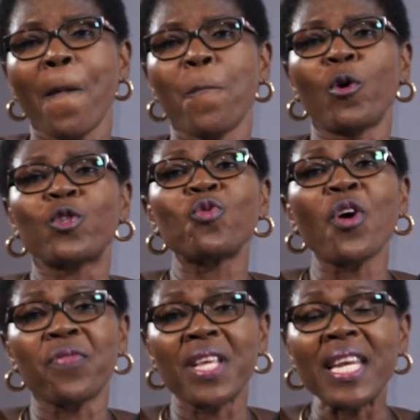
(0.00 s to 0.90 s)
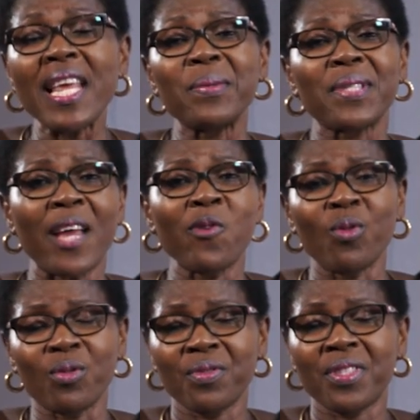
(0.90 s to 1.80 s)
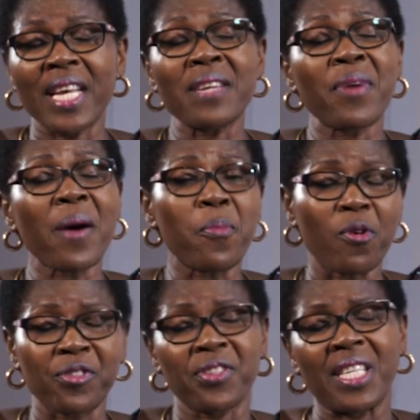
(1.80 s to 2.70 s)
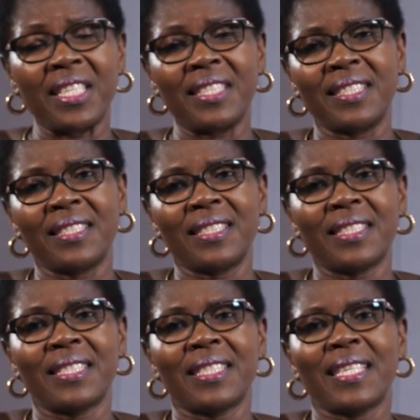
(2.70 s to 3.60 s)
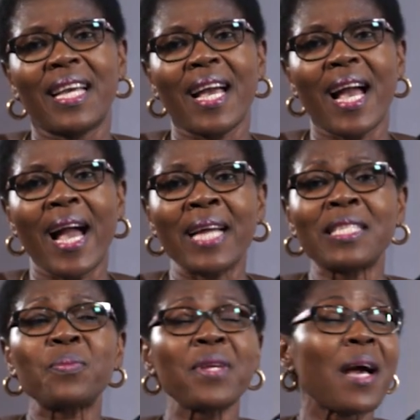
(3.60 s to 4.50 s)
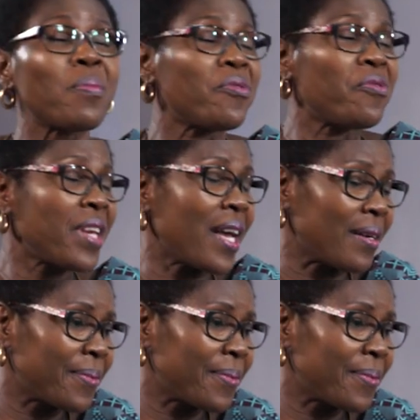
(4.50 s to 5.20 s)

But two of the names I know, cerebral palsy and spinal bifida.